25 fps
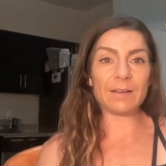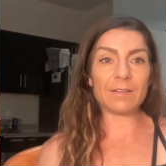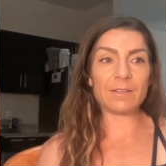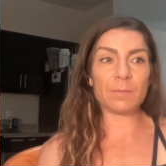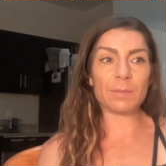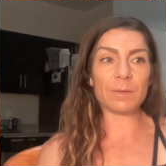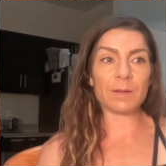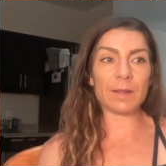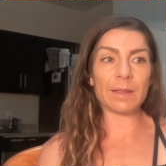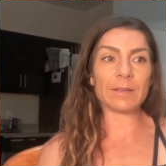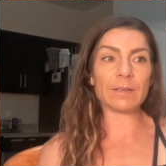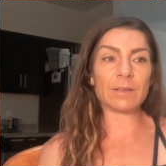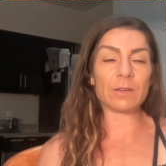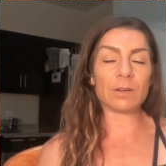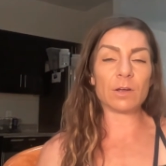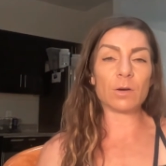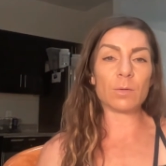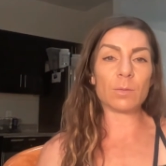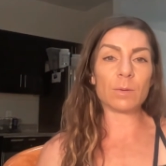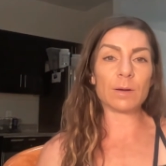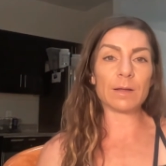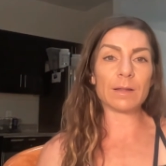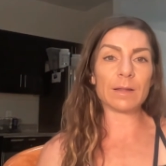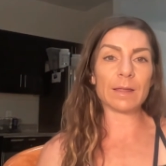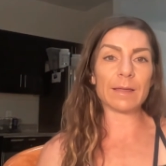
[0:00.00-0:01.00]
to be like, you know
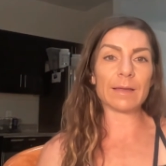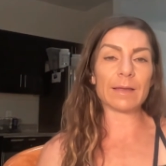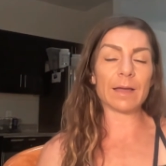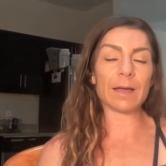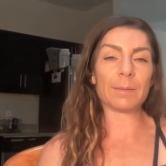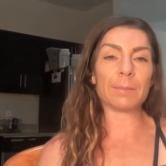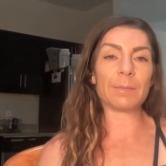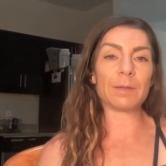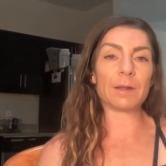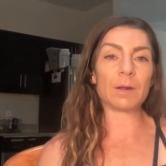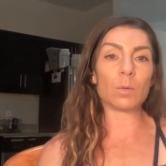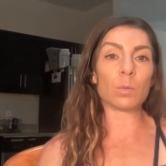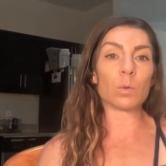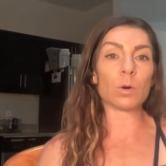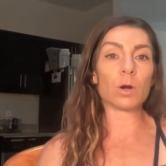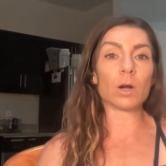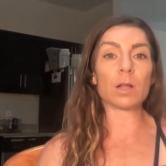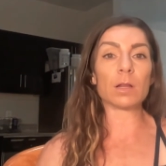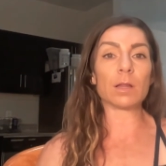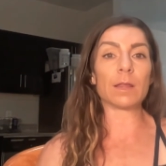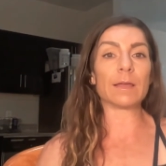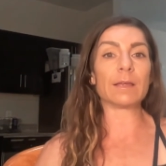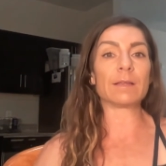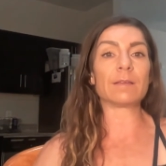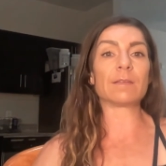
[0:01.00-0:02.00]
what, like I'm going to
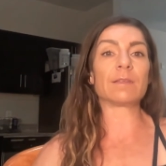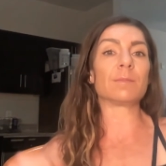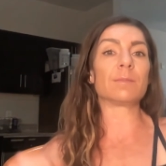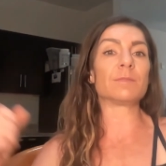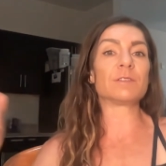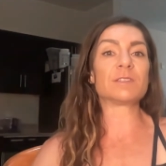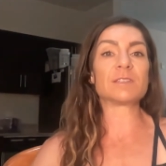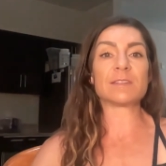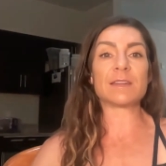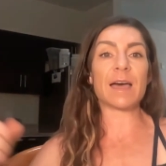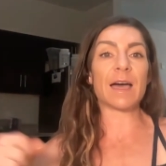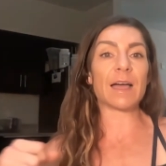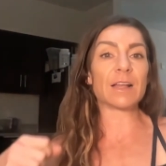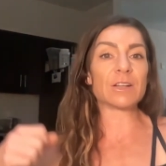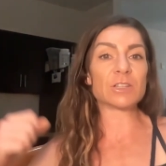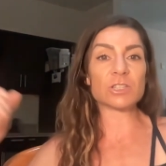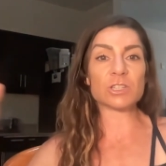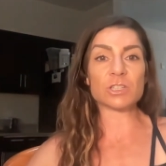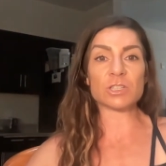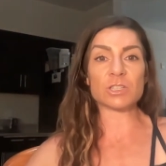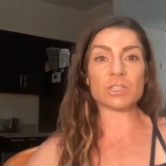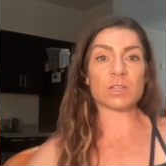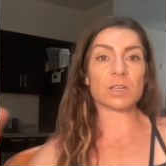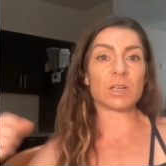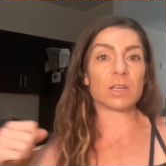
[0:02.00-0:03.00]
work like some
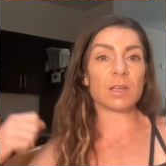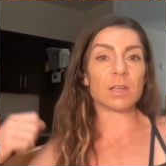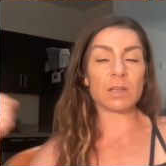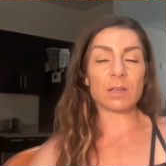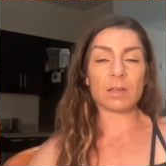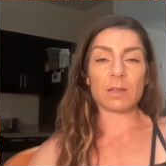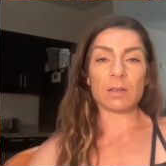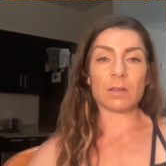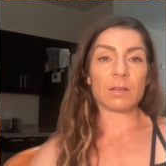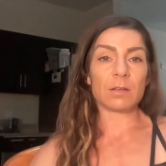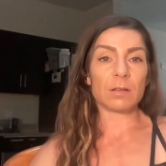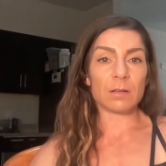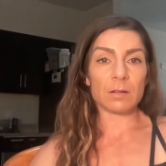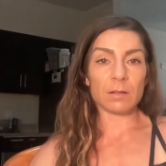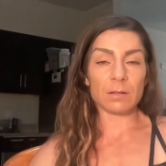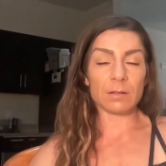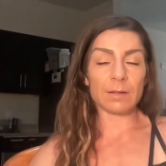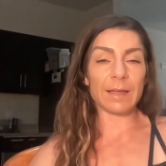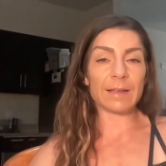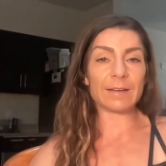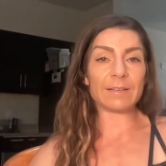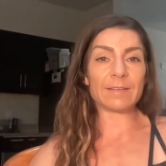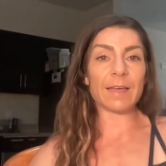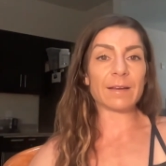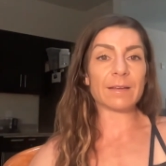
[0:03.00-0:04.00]
snatch
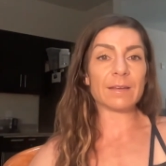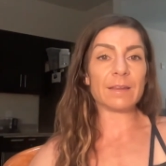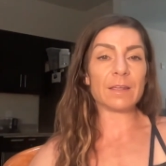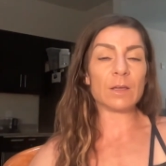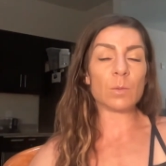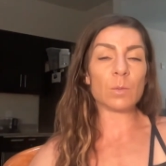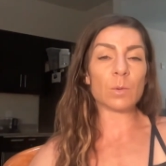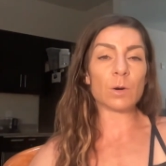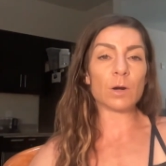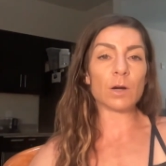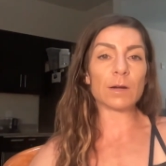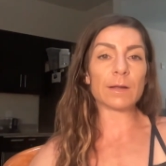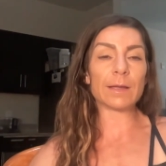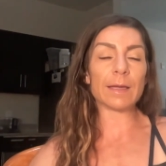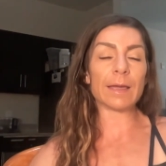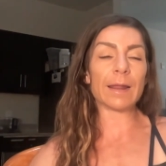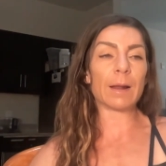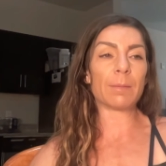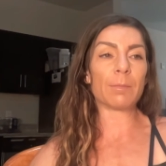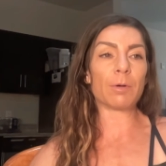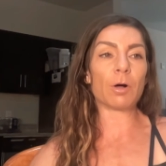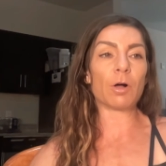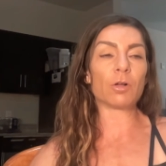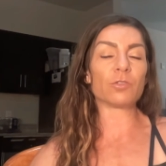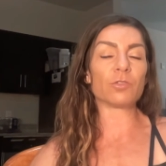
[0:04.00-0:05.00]
light technique work. And
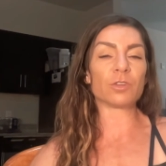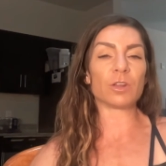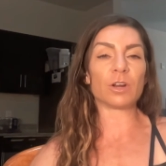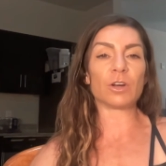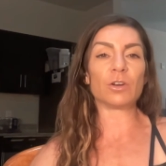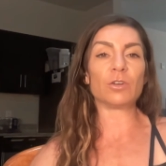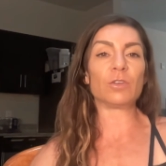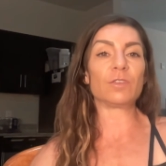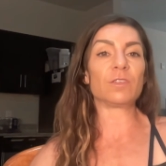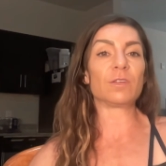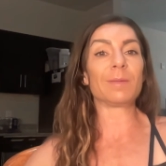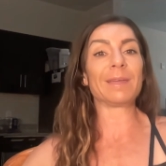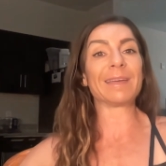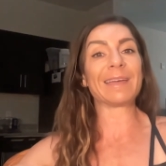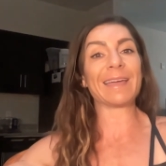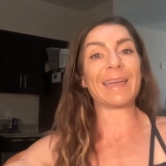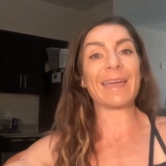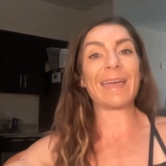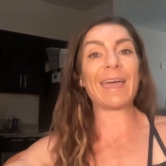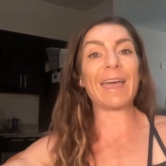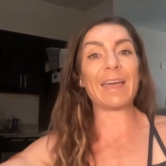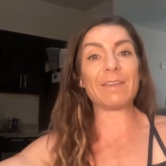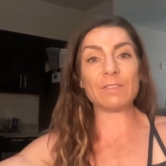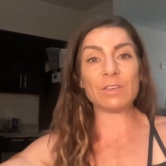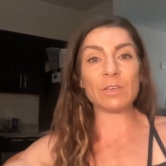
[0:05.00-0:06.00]
I'm also going to do some like
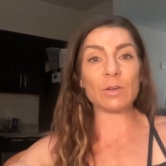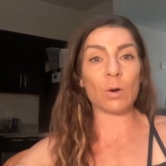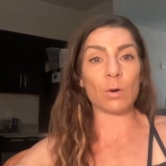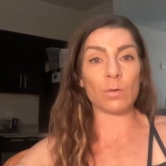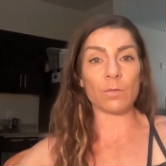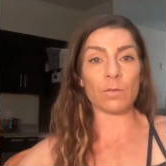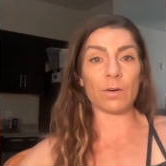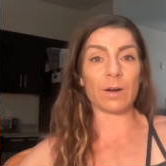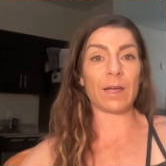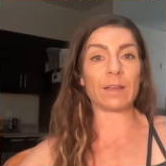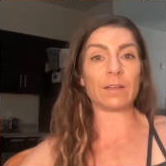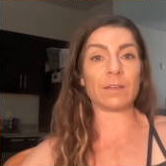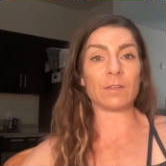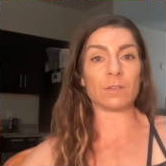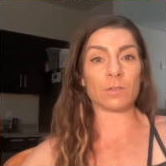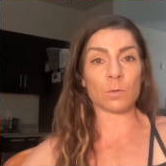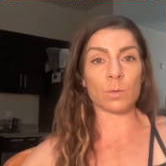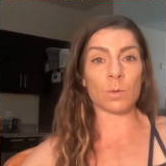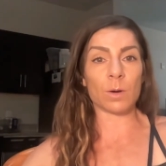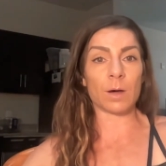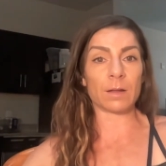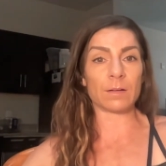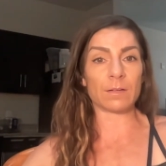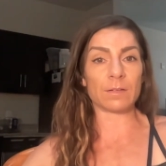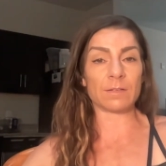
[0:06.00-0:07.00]
heavy overhead
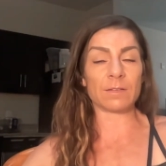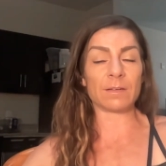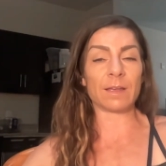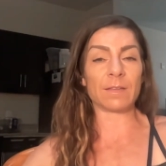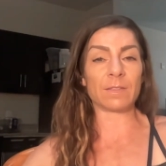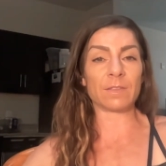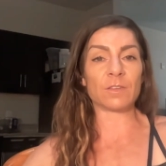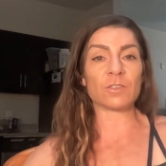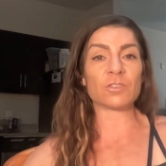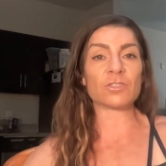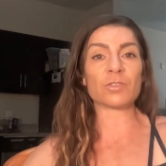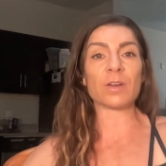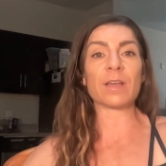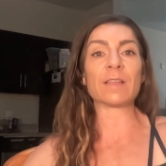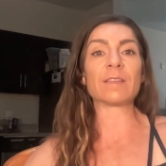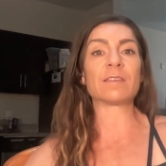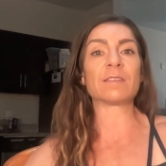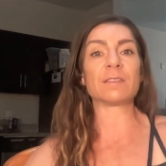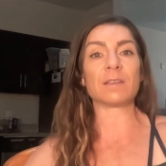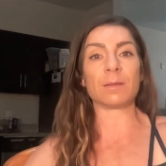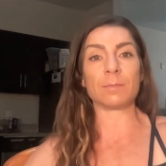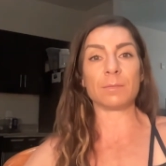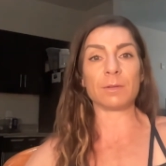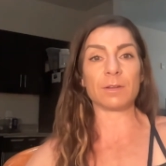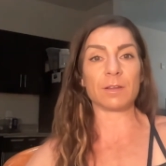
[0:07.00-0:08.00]
squats to get the strength
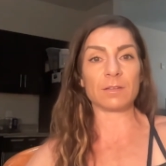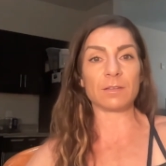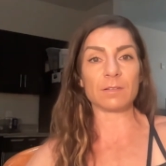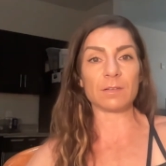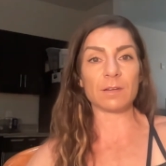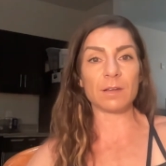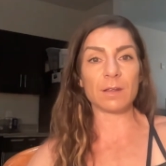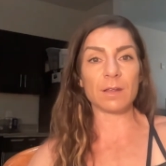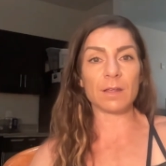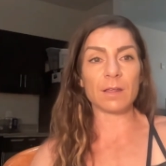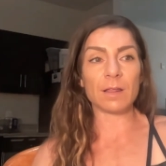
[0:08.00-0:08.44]
stimulus.